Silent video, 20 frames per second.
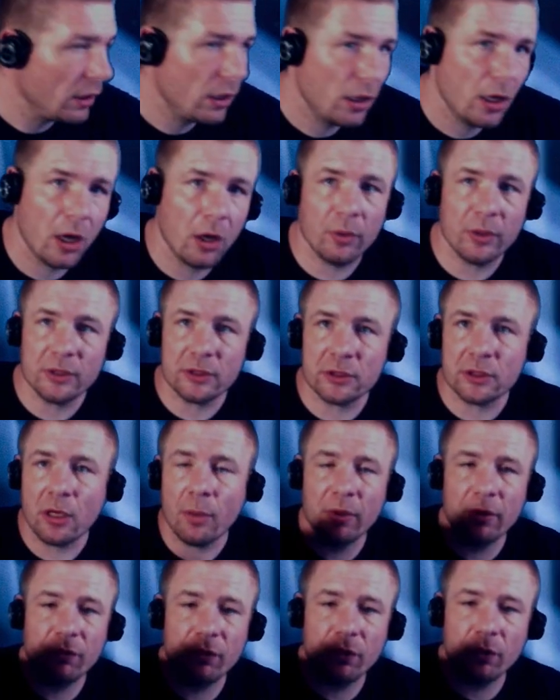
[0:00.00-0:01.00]
Oh, it's coming
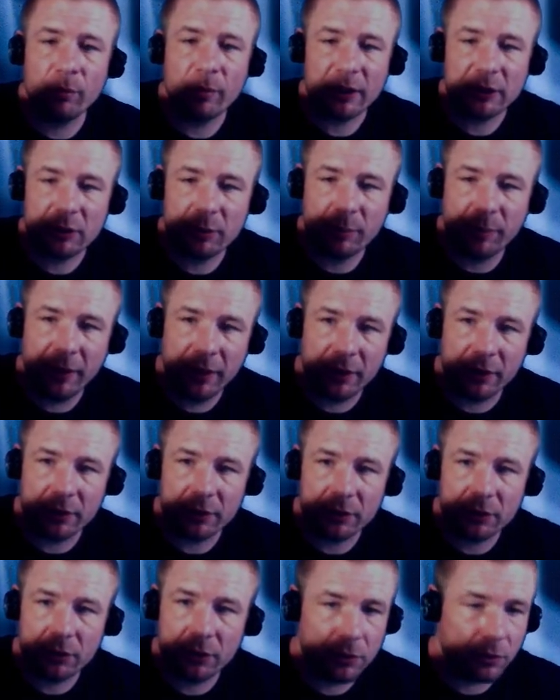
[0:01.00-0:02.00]
through my speakers
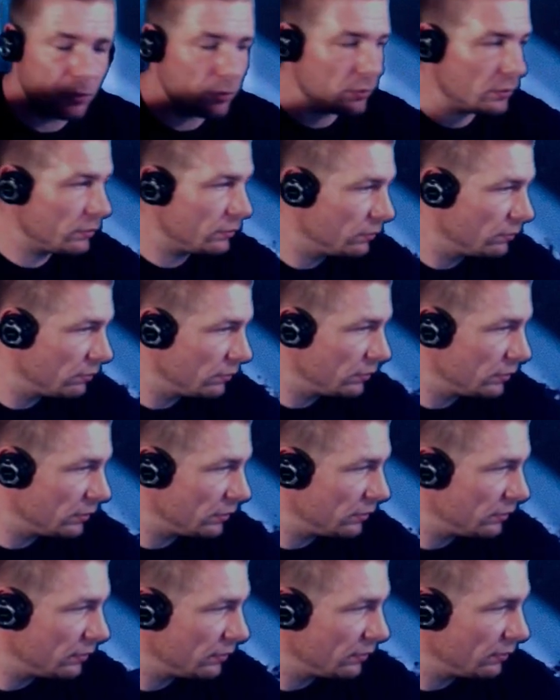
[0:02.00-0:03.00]
too. Let
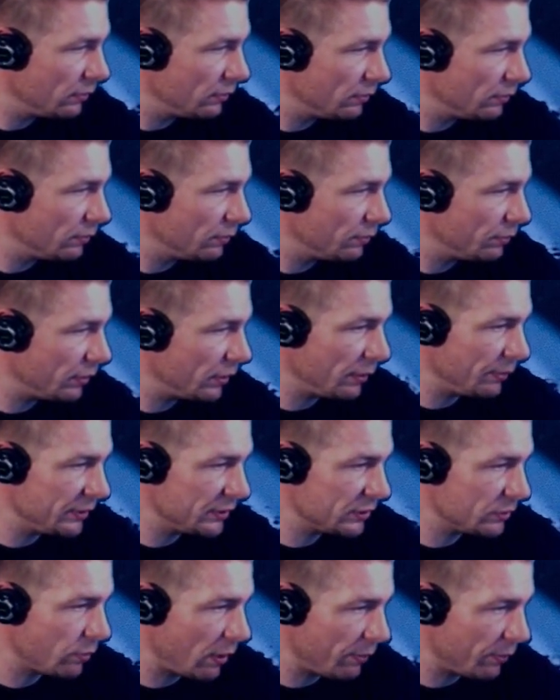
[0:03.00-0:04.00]
me
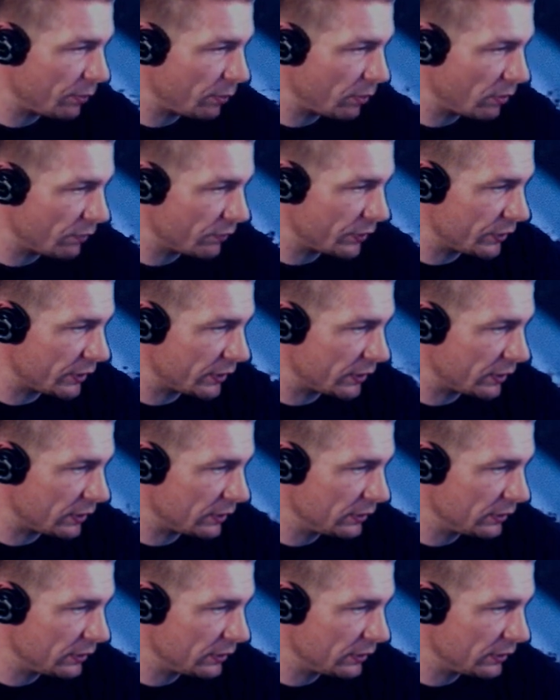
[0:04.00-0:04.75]
swap it over to